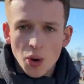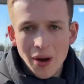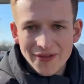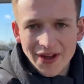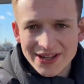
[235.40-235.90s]

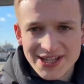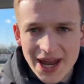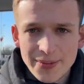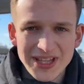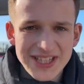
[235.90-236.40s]
away fans today,
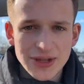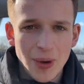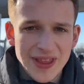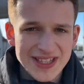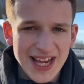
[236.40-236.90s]
but this is the way
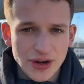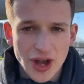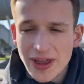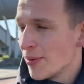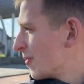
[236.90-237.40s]
they
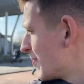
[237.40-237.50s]
segregate them. They